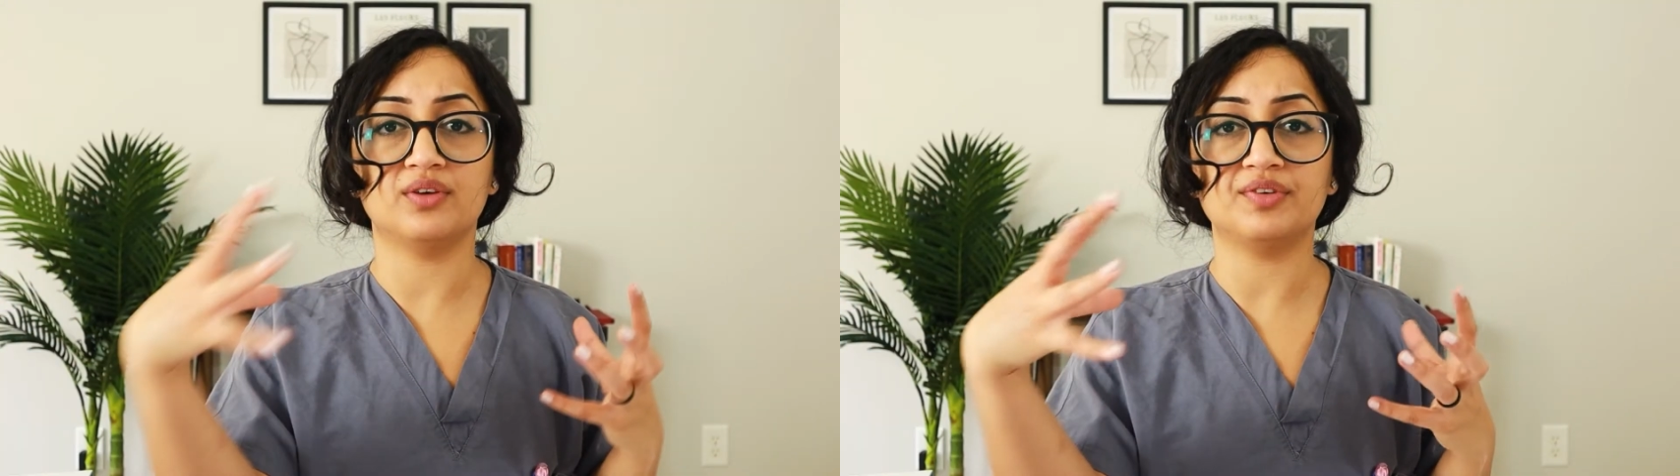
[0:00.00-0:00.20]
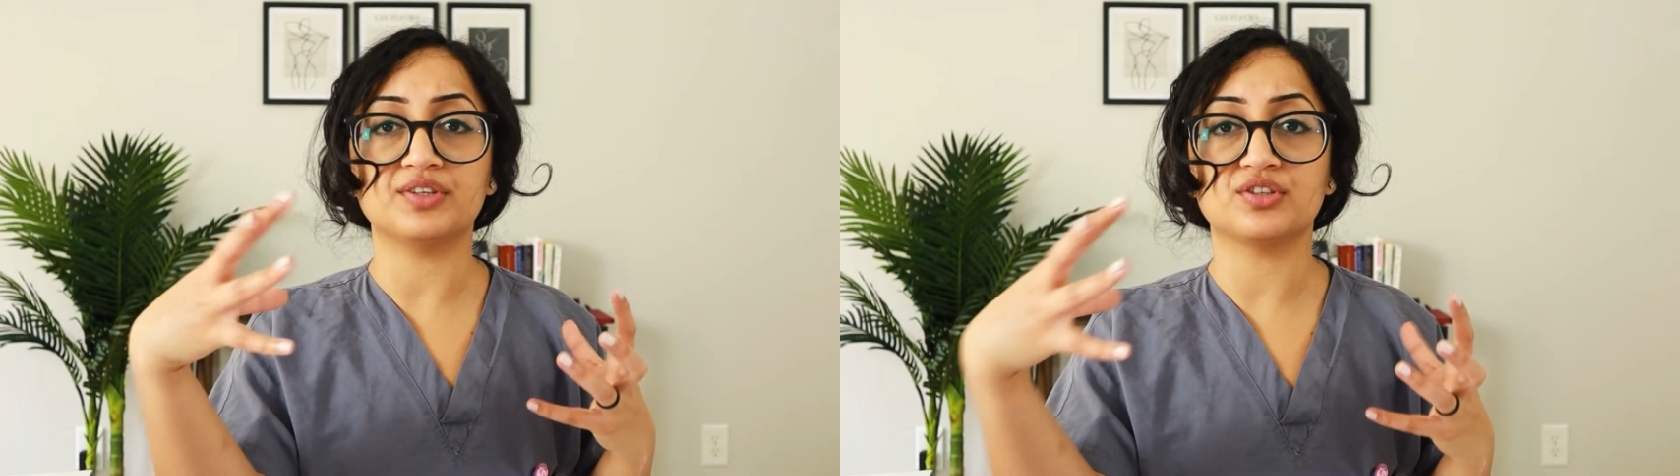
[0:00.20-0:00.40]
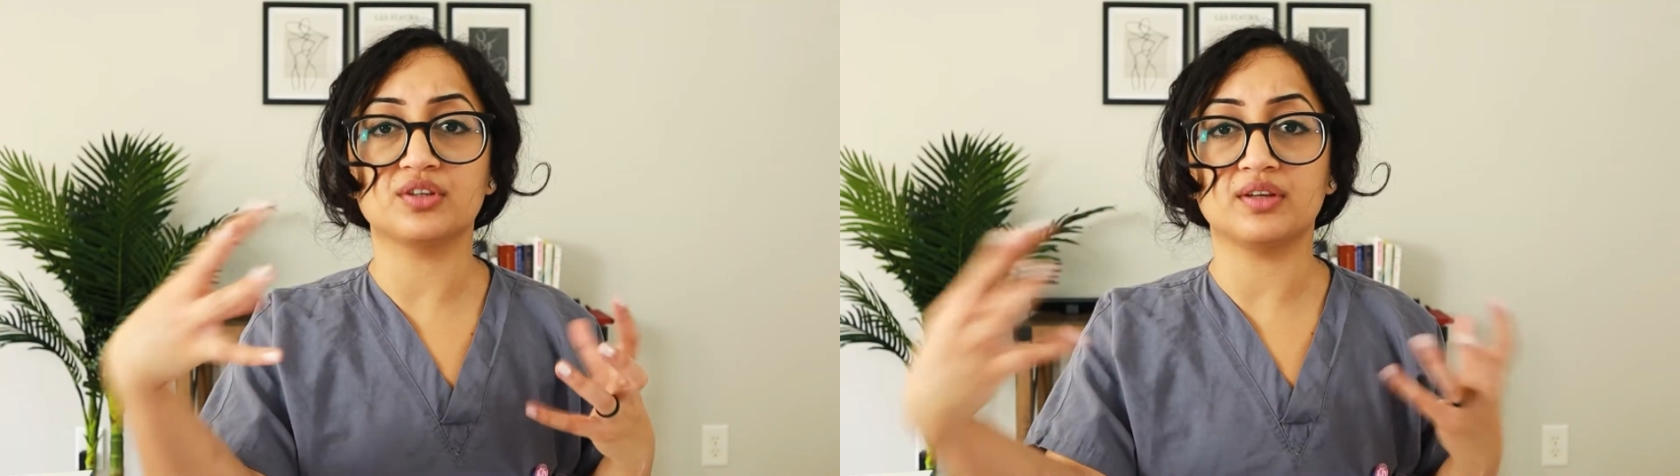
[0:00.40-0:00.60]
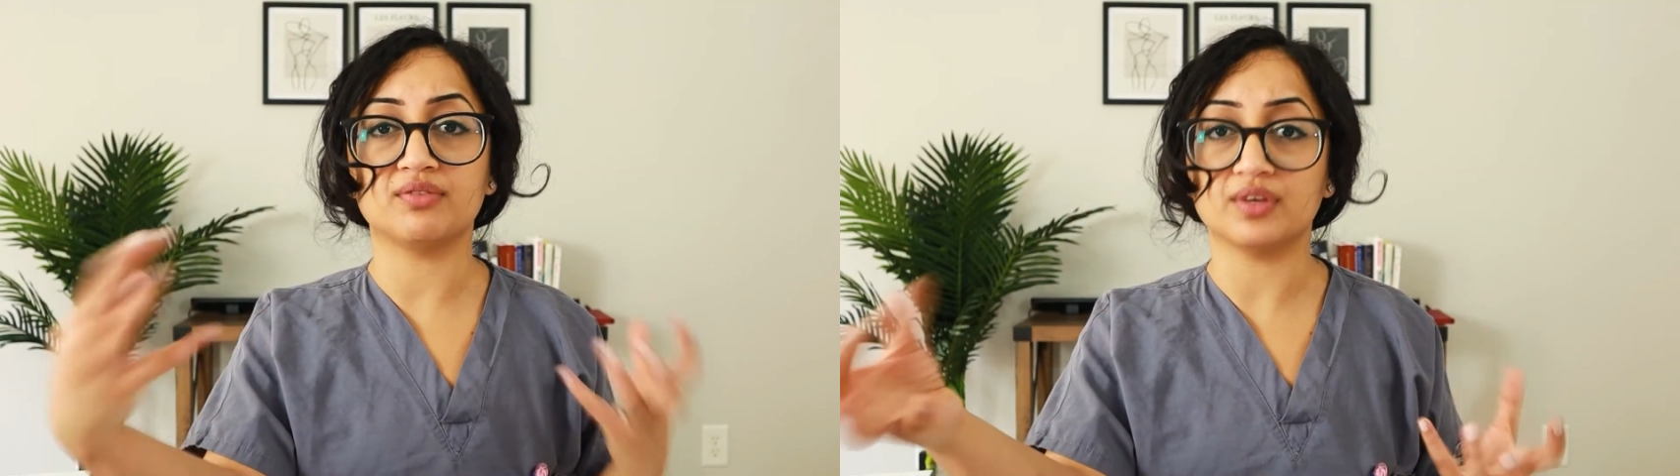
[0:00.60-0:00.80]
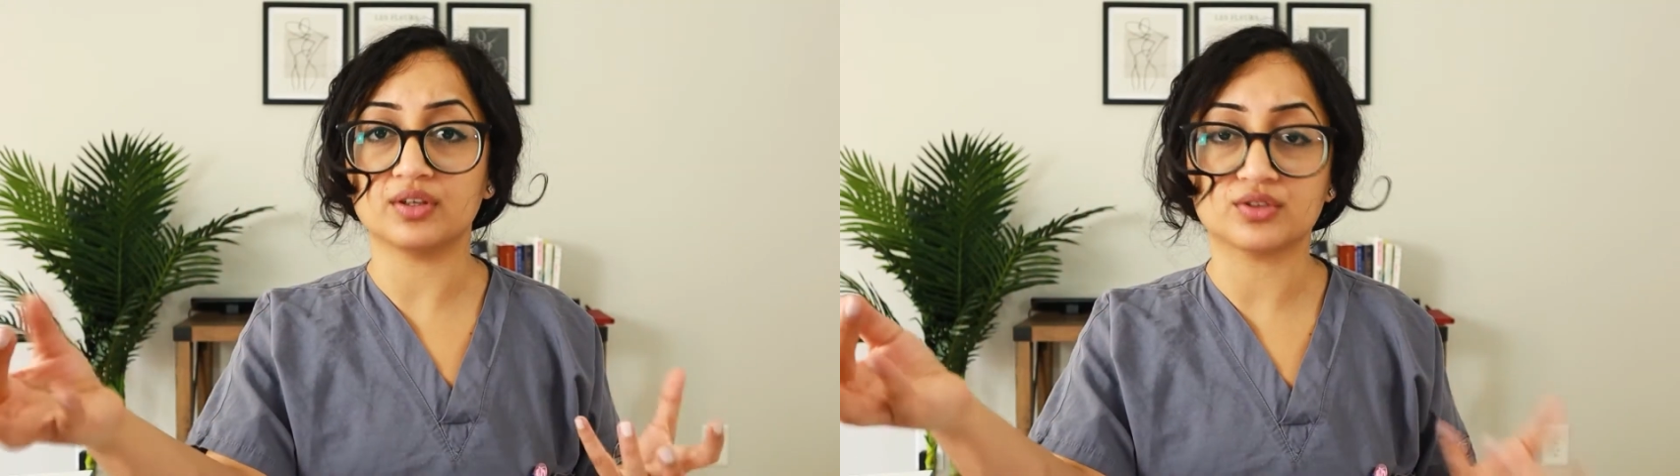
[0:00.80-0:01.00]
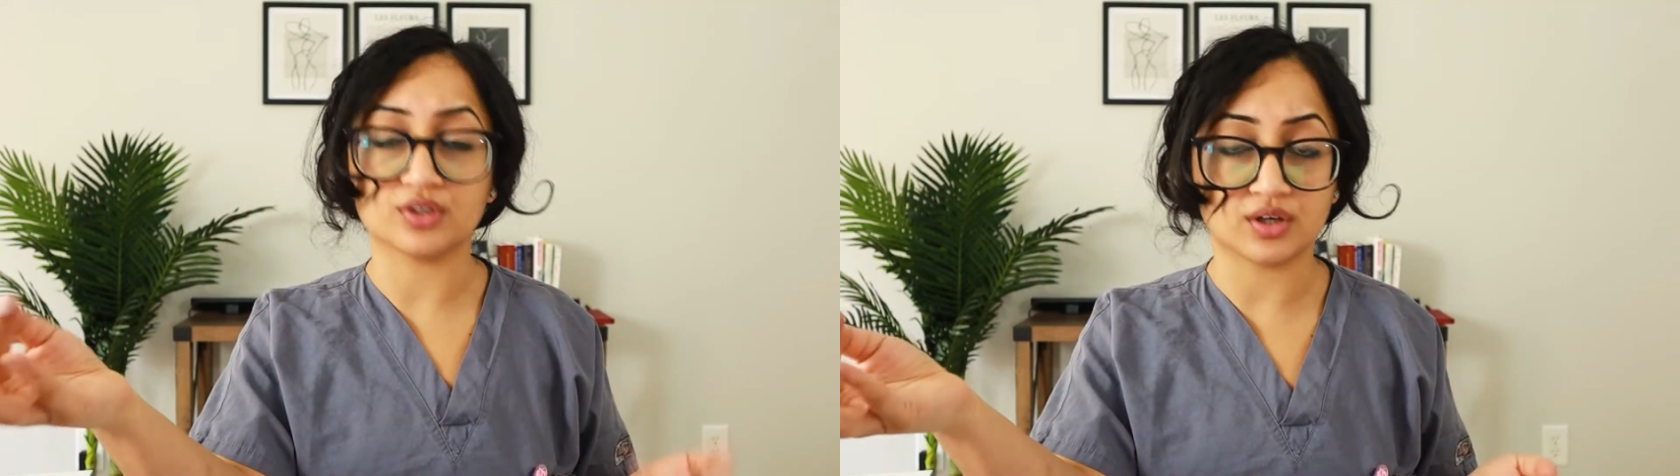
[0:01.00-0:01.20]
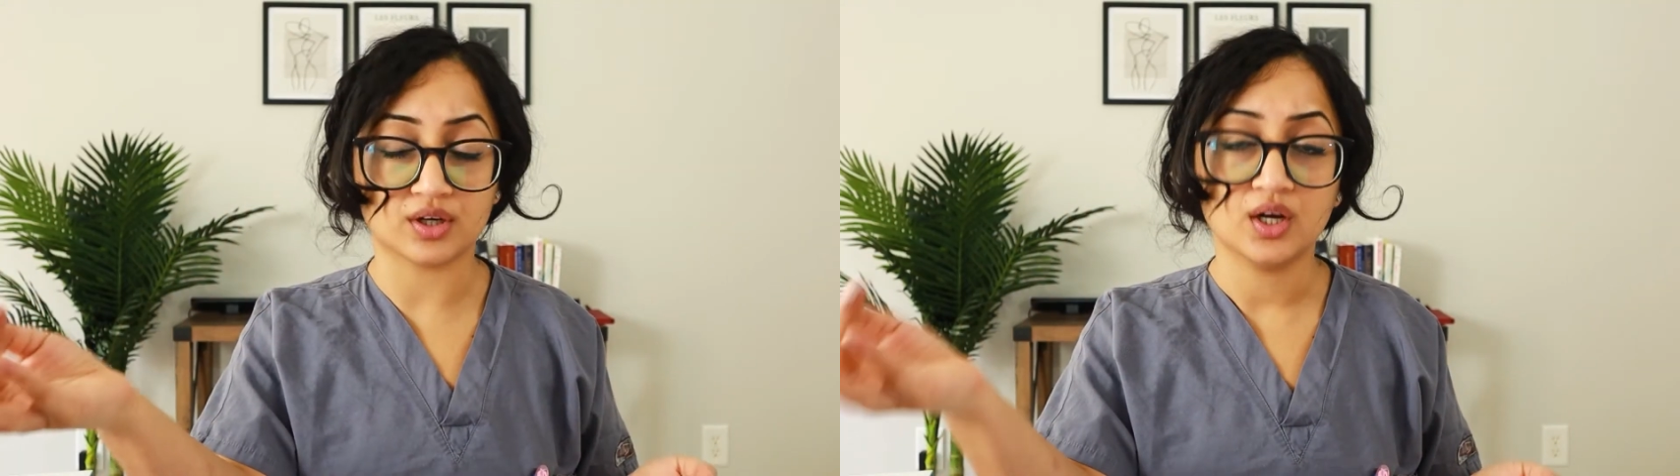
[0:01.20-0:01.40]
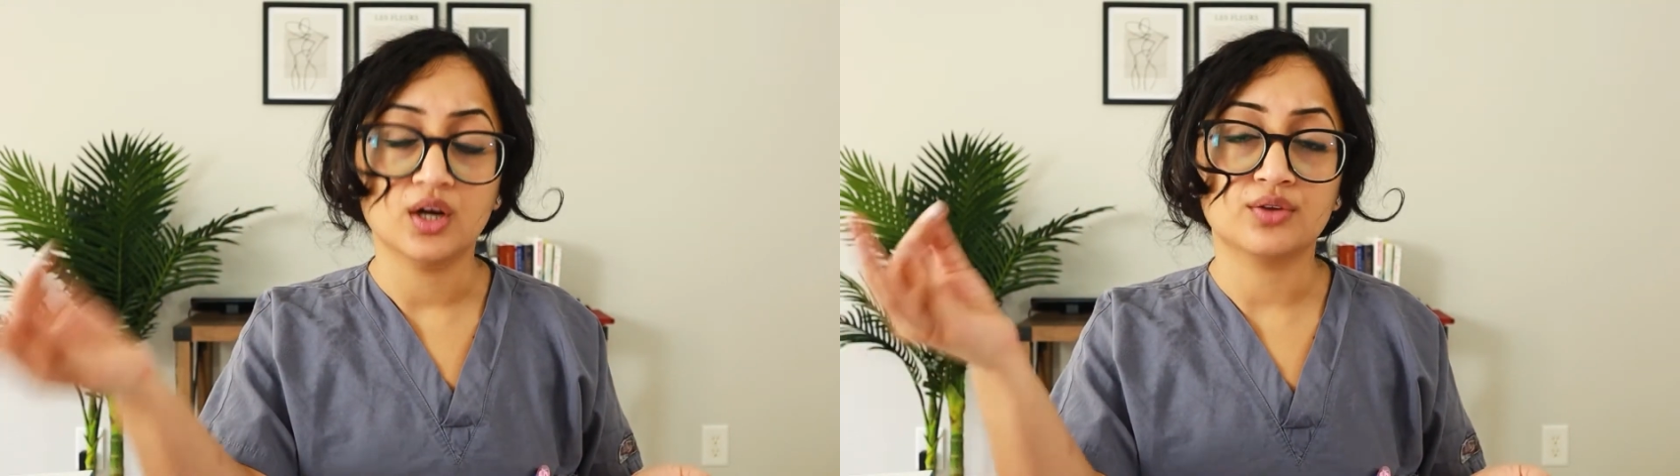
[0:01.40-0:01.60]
efficiently filter